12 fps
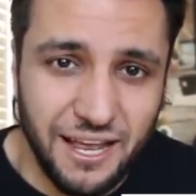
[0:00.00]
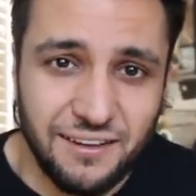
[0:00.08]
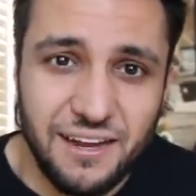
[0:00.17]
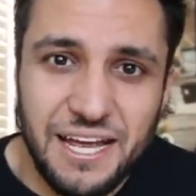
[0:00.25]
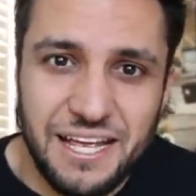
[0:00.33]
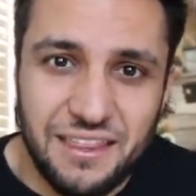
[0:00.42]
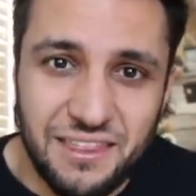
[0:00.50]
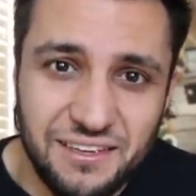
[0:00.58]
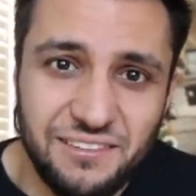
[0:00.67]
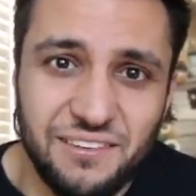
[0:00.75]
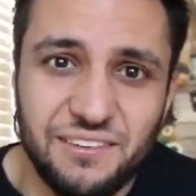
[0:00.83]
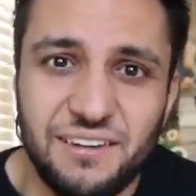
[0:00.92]
And
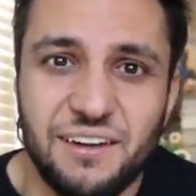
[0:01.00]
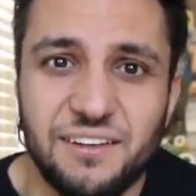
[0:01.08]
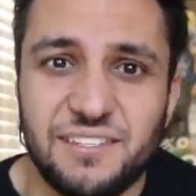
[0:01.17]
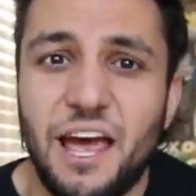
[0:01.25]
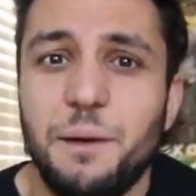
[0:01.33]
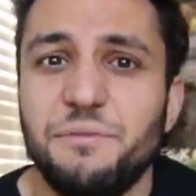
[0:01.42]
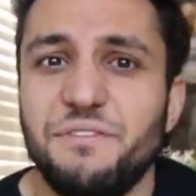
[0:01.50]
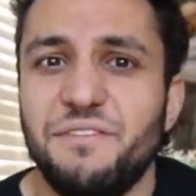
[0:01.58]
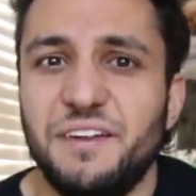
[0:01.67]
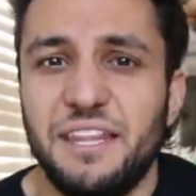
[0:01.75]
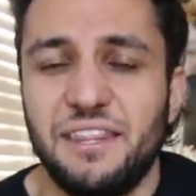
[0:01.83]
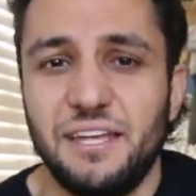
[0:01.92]
this is a type of
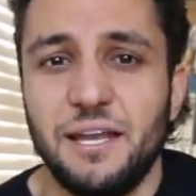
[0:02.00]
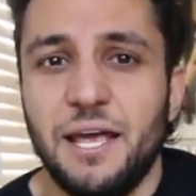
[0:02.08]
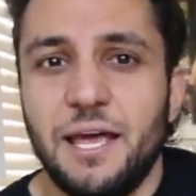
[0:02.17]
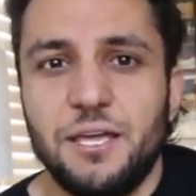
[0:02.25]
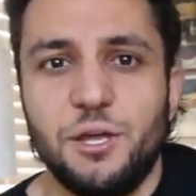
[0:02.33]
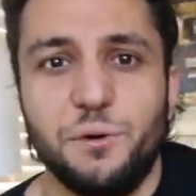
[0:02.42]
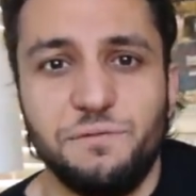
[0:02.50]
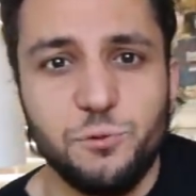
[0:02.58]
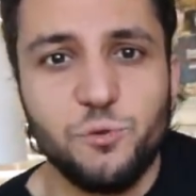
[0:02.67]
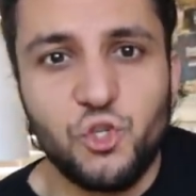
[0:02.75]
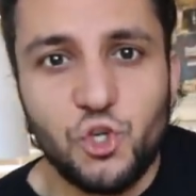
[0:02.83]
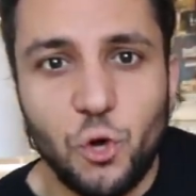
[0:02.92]
event that, you know, if
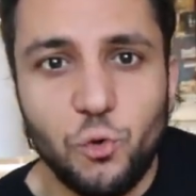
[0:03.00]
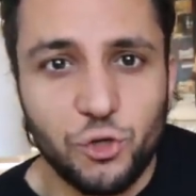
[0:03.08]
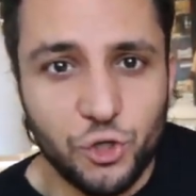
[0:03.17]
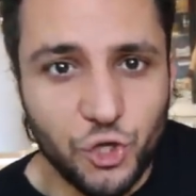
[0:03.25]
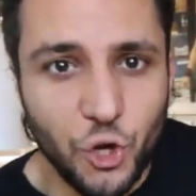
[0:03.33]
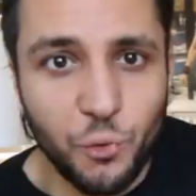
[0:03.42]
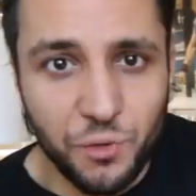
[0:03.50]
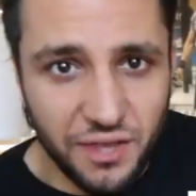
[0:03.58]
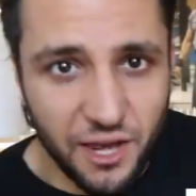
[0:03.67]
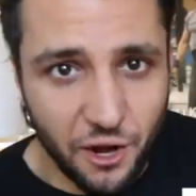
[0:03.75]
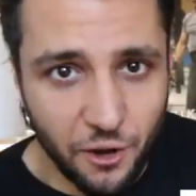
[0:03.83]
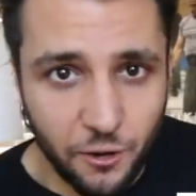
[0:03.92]
you don't go
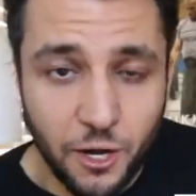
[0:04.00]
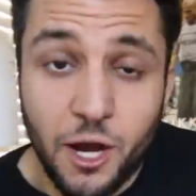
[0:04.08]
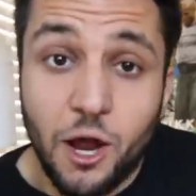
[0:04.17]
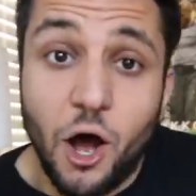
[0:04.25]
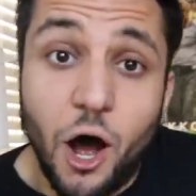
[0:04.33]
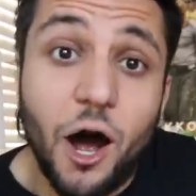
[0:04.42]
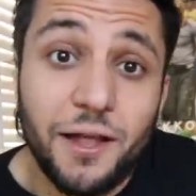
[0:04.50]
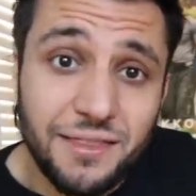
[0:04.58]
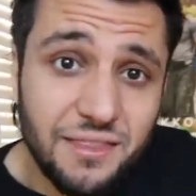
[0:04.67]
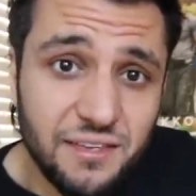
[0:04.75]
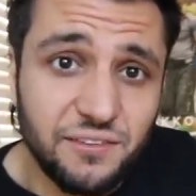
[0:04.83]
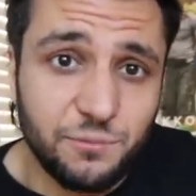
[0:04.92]
there
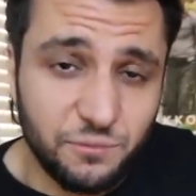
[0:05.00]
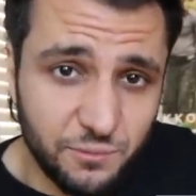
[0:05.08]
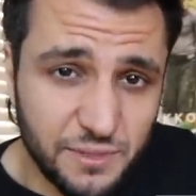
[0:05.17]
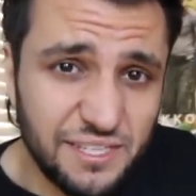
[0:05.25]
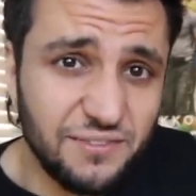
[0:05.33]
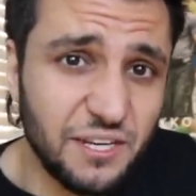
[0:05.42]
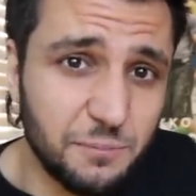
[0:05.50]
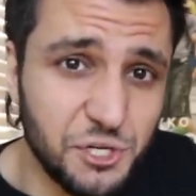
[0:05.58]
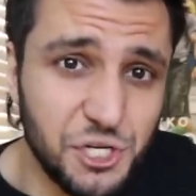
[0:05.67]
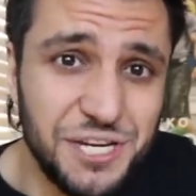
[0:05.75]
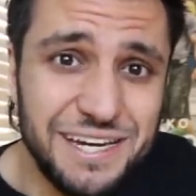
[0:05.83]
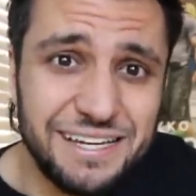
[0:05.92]
on these specific
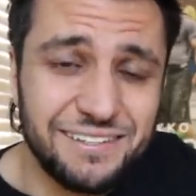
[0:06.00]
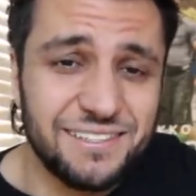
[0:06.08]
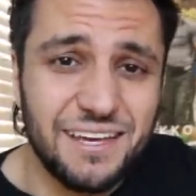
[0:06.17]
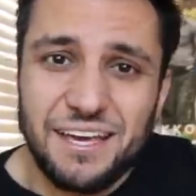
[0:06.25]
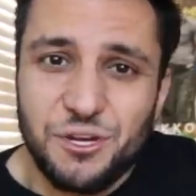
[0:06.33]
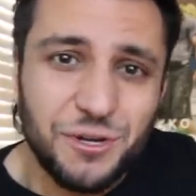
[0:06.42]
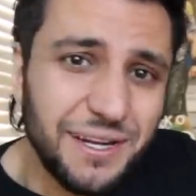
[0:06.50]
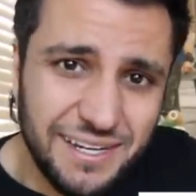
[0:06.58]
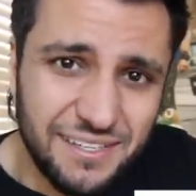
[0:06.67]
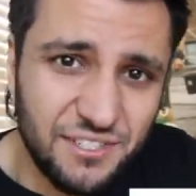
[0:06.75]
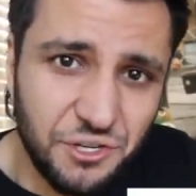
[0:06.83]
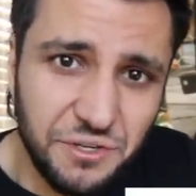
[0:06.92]
machines, you're not
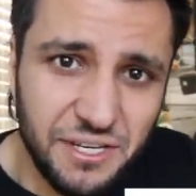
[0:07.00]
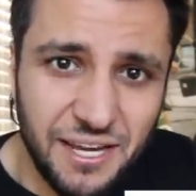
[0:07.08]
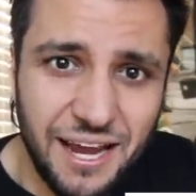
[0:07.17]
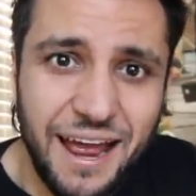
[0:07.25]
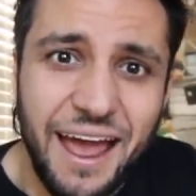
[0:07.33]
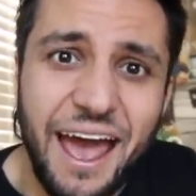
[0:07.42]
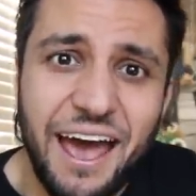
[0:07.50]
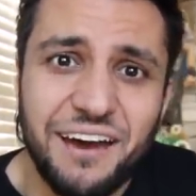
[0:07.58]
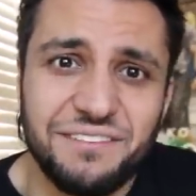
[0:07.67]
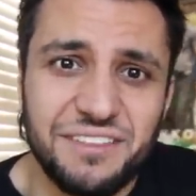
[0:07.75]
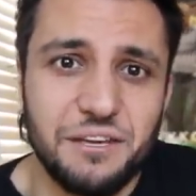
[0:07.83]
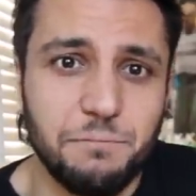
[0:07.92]
necessarily going to
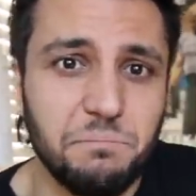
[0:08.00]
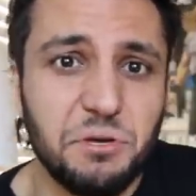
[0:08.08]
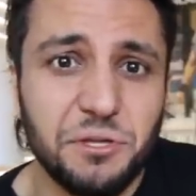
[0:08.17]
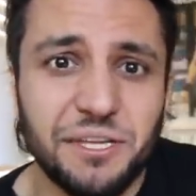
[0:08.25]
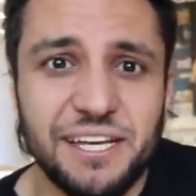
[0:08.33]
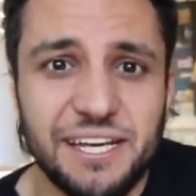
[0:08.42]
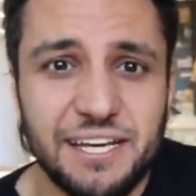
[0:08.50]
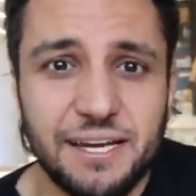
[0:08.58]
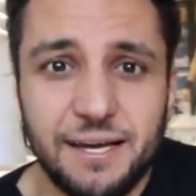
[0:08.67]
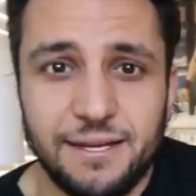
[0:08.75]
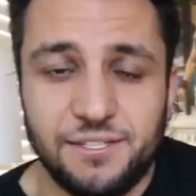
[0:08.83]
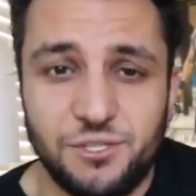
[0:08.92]
have the
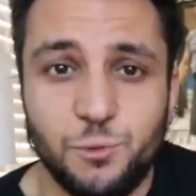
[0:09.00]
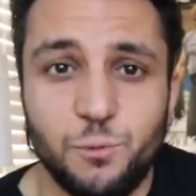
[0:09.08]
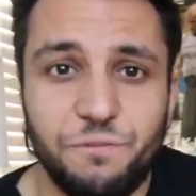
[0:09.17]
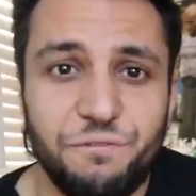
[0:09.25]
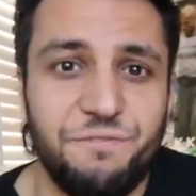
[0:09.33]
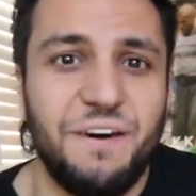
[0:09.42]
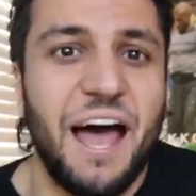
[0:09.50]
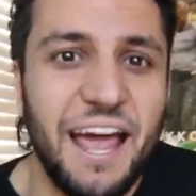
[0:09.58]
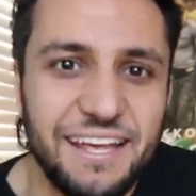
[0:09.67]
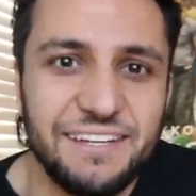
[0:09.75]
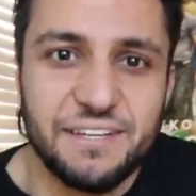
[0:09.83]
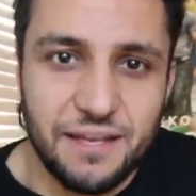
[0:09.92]
ability to
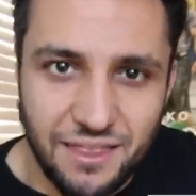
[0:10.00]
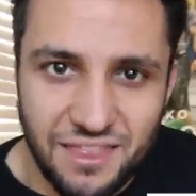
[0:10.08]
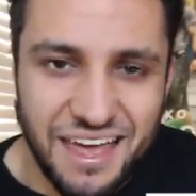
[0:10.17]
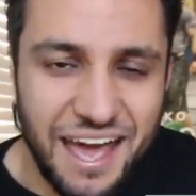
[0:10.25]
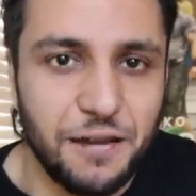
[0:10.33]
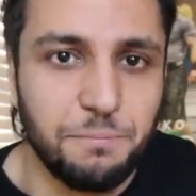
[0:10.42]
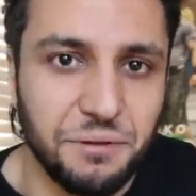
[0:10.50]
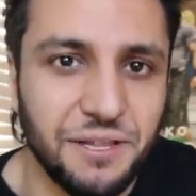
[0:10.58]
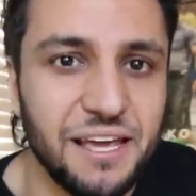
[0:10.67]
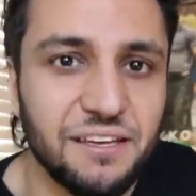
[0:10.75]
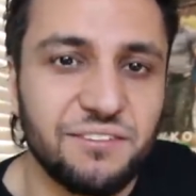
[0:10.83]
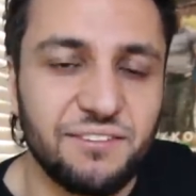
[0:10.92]
find that
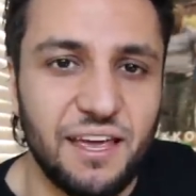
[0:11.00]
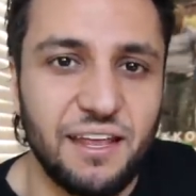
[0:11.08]
place.